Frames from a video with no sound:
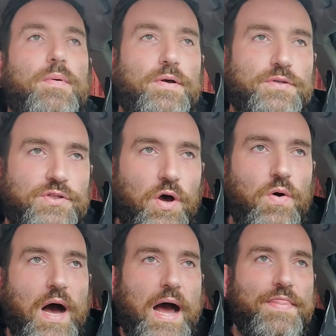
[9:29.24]

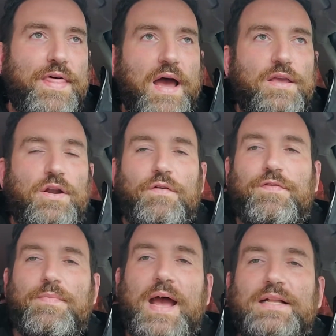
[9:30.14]
So,
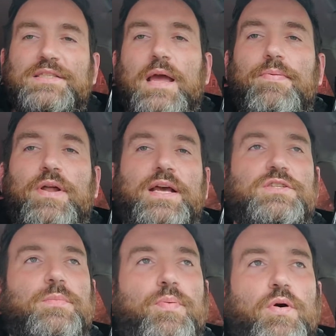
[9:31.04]
from that standpoint, I
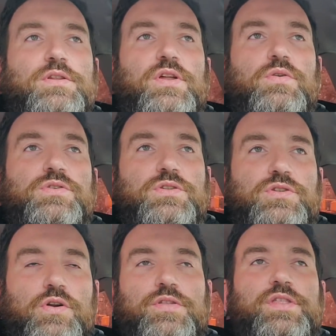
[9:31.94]
support those
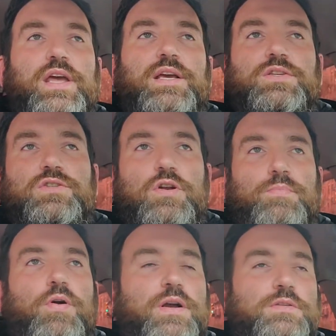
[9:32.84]
certain things,
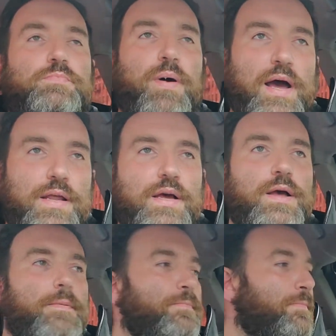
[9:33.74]
certain programs, but
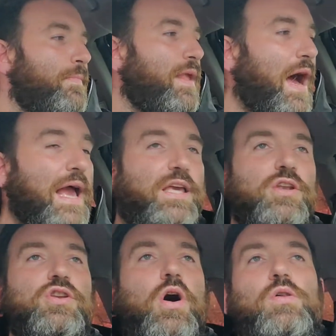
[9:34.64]
I
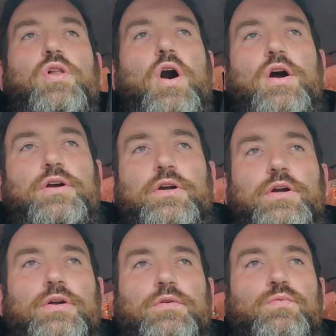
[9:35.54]
can no
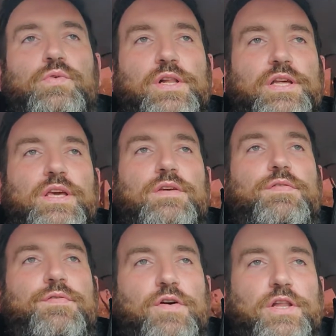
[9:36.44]
longer really
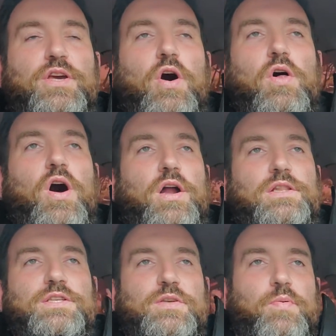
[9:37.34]
fully,
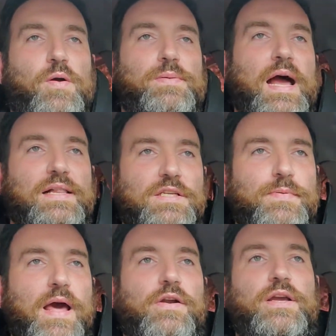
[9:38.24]
wholeheartedly support Black Lives Matter.